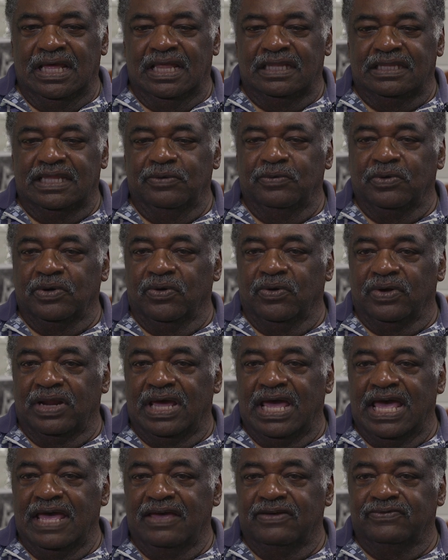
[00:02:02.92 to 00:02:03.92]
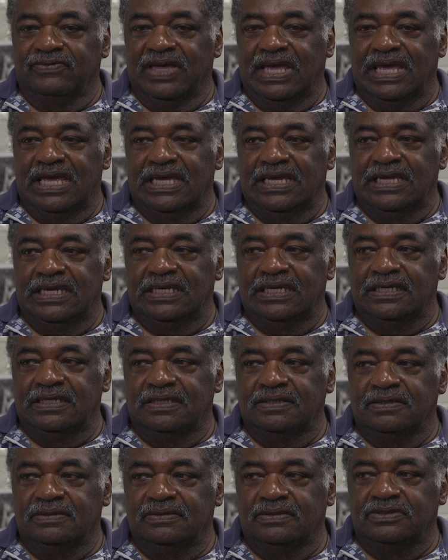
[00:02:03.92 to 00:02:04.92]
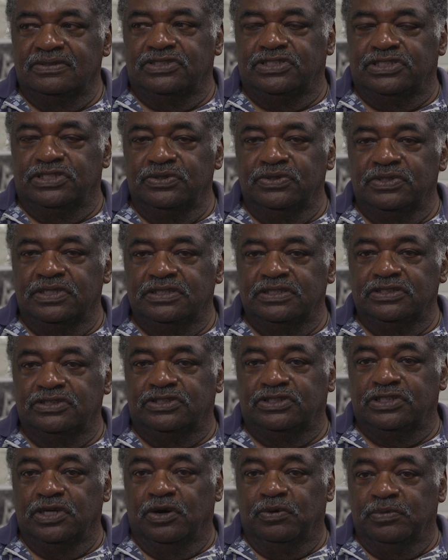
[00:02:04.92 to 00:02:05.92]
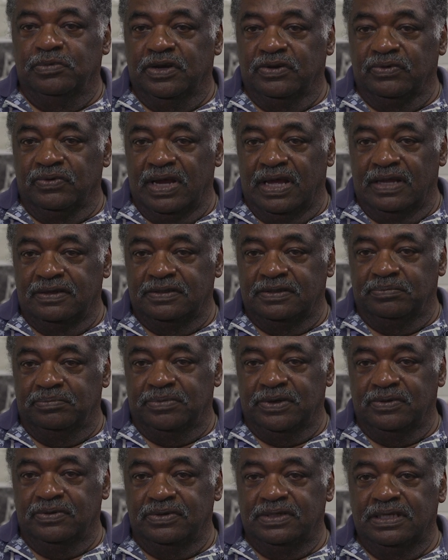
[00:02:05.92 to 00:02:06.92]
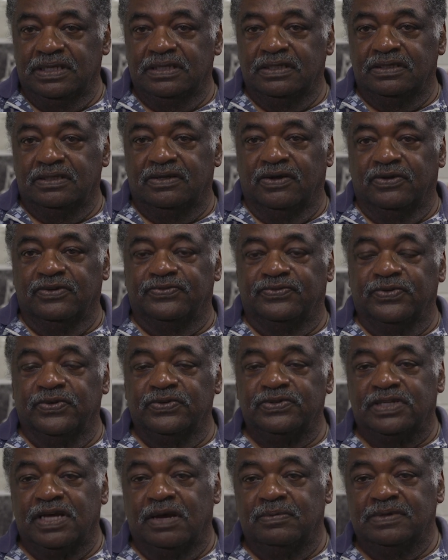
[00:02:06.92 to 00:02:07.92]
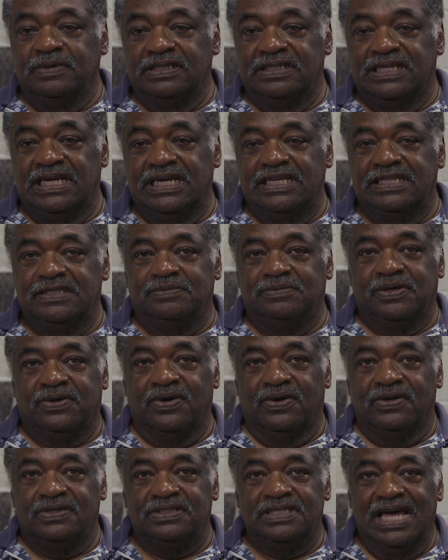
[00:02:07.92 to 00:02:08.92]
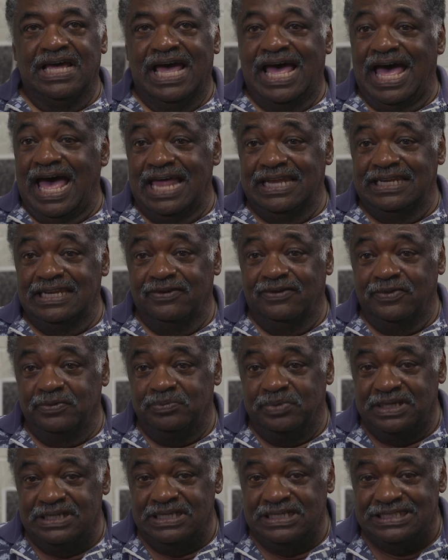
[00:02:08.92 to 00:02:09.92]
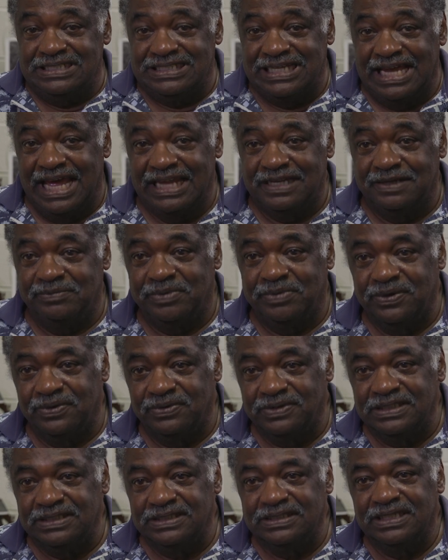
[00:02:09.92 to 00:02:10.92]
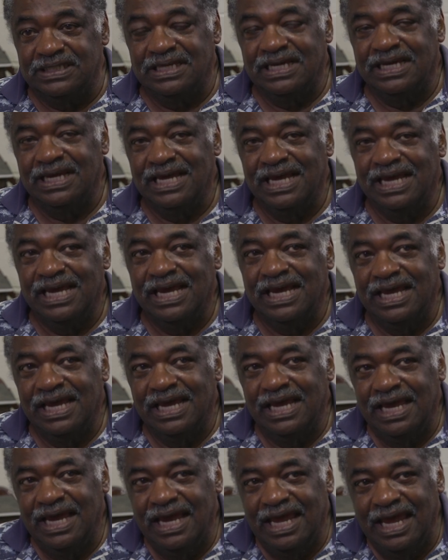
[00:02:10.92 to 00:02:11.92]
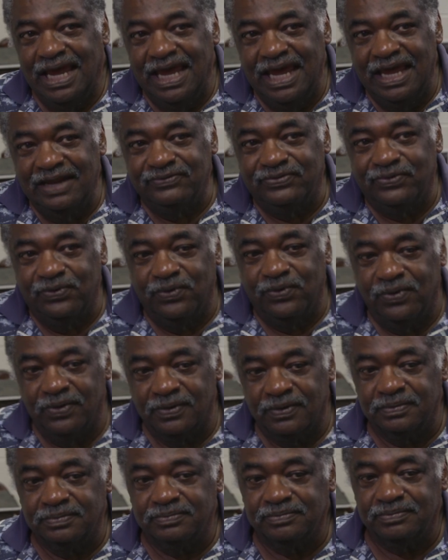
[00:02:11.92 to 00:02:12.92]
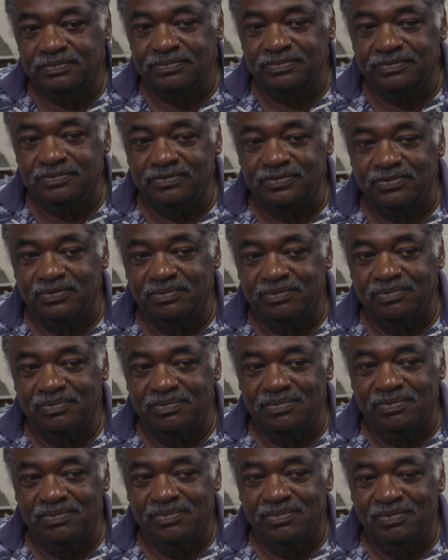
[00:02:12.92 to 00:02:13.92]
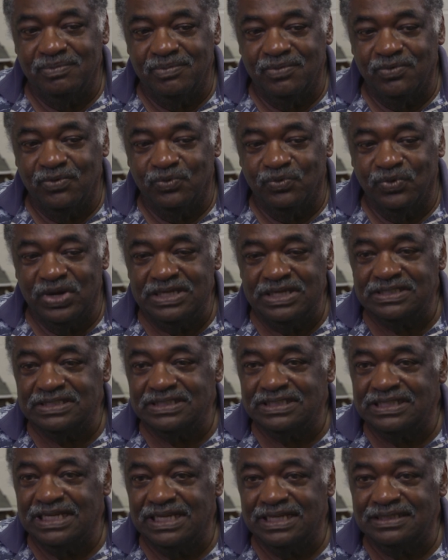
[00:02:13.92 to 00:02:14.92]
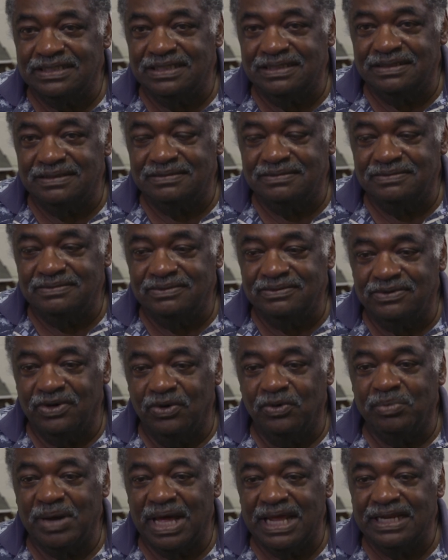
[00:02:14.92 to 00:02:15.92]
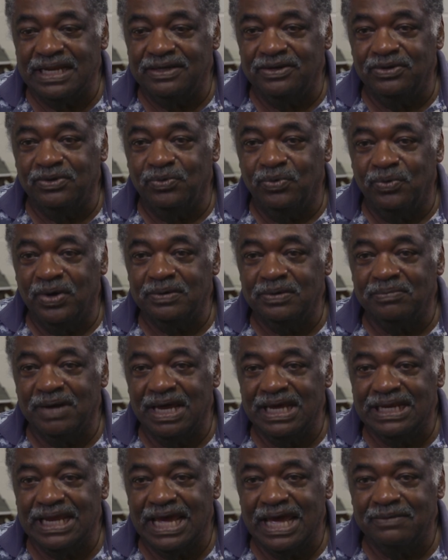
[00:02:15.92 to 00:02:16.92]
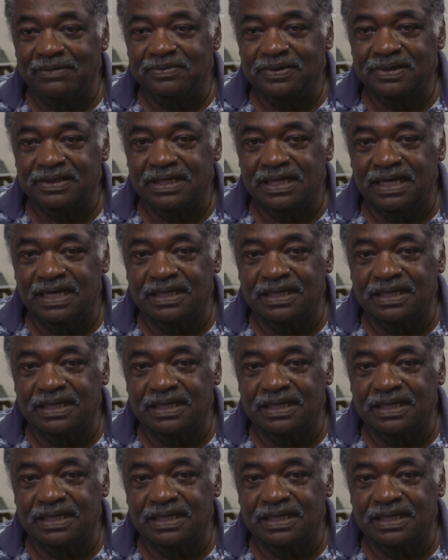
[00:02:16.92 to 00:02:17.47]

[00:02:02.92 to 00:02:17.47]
they were going to have a student show me around the building those first couple of days because I'd never been inside the building. And for reasons that nobody knew what might happen,